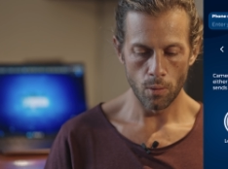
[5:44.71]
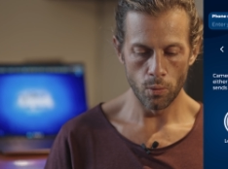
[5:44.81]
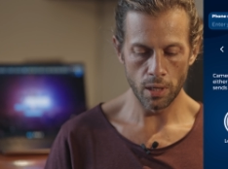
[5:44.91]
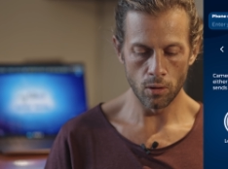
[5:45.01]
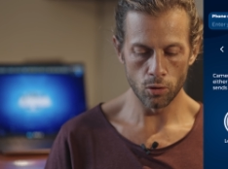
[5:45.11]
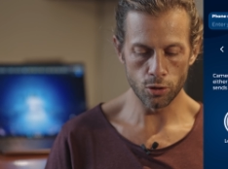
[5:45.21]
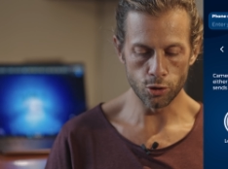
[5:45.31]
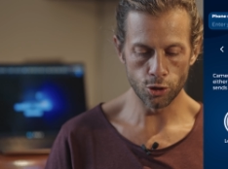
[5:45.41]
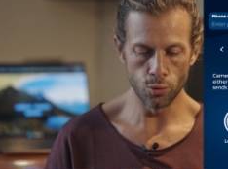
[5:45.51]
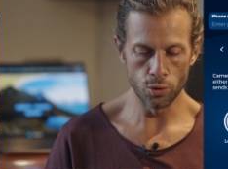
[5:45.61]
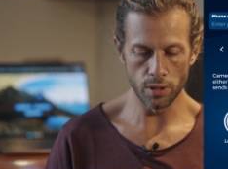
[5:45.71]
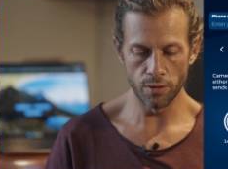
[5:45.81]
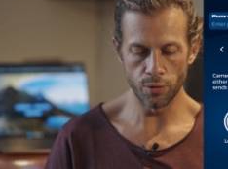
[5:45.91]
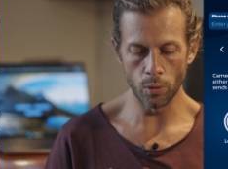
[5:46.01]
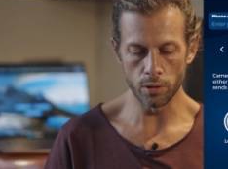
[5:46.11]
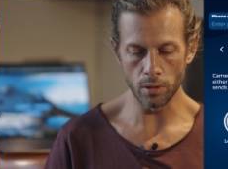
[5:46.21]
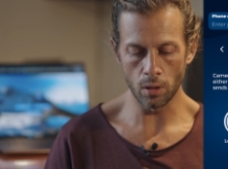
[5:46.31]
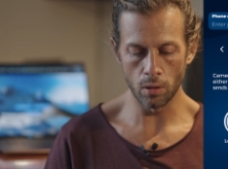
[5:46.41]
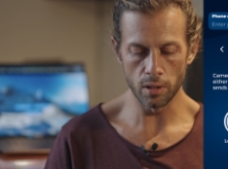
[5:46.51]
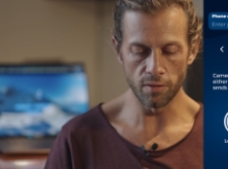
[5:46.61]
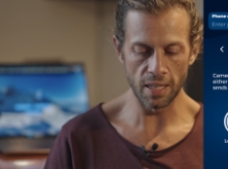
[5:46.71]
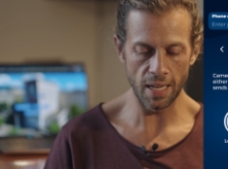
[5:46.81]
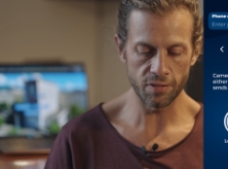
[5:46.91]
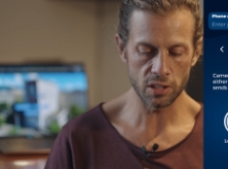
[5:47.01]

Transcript: We can also choose if we want only the left